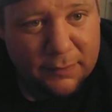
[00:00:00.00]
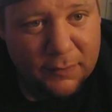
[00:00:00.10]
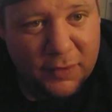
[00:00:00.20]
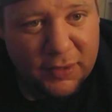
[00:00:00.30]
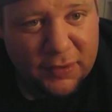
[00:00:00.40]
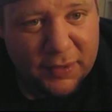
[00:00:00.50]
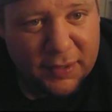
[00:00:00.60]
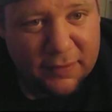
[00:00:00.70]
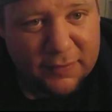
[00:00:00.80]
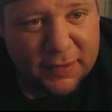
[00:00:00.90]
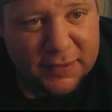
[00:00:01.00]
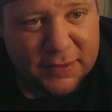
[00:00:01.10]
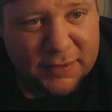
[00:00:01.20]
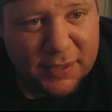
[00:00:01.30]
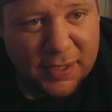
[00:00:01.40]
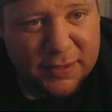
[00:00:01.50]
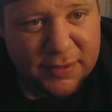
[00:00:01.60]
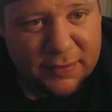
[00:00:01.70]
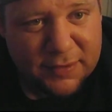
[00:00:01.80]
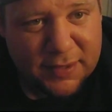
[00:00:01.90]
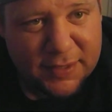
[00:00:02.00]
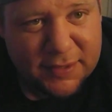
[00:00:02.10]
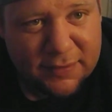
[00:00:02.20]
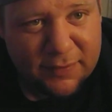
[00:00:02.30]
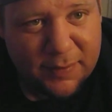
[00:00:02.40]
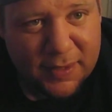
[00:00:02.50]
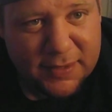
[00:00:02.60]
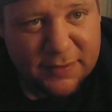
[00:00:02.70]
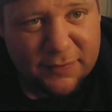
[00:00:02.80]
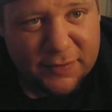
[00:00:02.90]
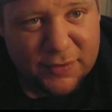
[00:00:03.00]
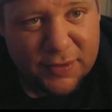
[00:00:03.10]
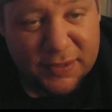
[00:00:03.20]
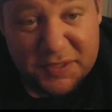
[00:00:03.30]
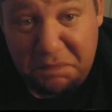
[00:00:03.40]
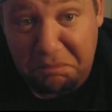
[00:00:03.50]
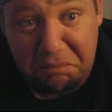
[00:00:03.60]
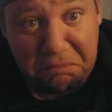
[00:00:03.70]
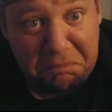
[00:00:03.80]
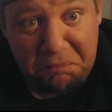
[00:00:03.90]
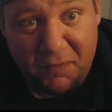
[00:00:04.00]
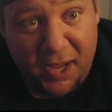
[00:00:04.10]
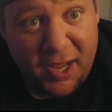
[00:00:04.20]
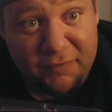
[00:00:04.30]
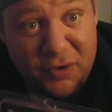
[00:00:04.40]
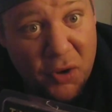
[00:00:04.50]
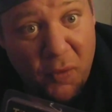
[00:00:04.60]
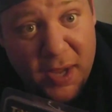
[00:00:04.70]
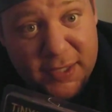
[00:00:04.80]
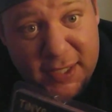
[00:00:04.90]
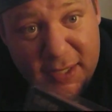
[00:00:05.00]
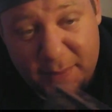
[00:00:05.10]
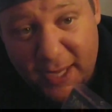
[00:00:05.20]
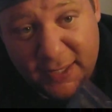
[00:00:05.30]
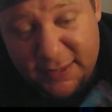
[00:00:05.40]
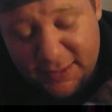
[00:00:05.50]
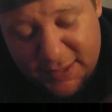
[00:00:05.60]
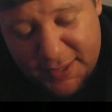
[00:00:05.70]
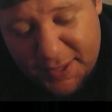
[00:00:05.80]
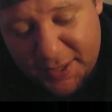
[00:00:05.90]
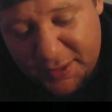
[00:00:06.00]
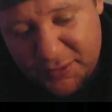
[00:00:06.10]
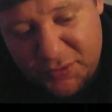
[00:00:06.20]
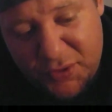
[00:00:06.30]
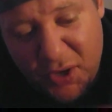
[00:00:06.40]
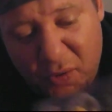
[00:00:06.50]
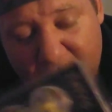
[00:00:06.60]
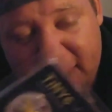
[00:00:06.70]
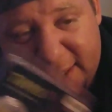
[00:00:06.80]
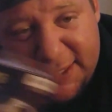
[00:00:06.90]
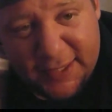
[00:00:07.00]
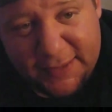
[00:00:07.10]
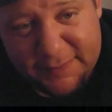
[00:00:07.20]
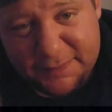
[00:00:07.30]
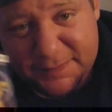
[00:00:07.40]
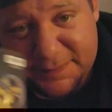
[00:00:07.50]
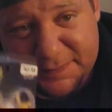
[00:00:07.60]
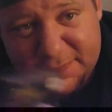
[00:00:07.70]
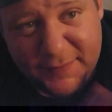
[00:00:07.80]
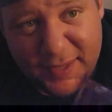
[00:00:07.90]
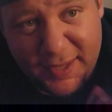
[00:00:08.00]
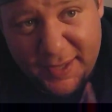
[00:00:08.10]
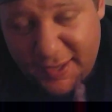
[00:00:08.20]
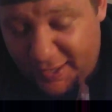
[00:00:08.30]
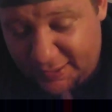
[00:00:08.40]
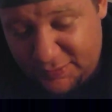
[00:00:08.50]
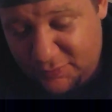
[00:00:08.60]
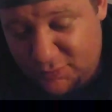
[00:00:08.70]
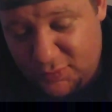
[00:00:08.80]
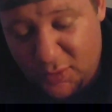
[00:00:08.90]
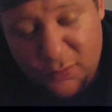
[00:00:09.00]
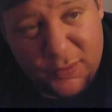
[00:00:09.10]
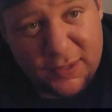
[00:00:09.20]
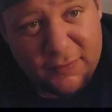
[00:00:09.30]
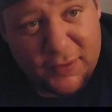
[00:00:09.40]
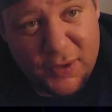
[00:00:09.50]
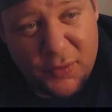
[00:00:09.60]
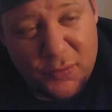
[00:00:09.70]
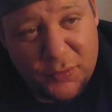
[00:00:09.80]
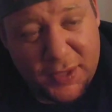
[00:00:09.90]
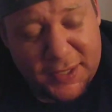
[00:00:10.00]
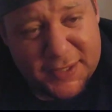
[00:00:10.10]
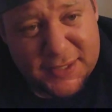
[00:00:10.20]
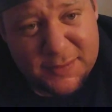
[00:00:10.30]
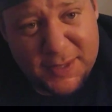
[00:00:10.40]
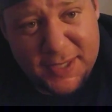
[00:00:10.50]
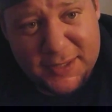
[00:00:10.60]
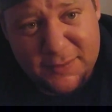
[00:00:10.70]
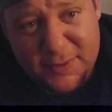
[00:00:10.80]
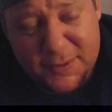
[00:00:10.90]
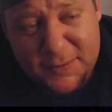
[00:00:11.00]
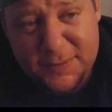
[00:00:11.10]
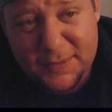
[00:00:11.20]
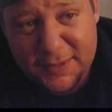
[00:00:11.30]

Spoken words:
What do you think of testing John Jones testing for positive for drugs? I have no idea, man. No idea. I don't even know who that is, to be honest with you.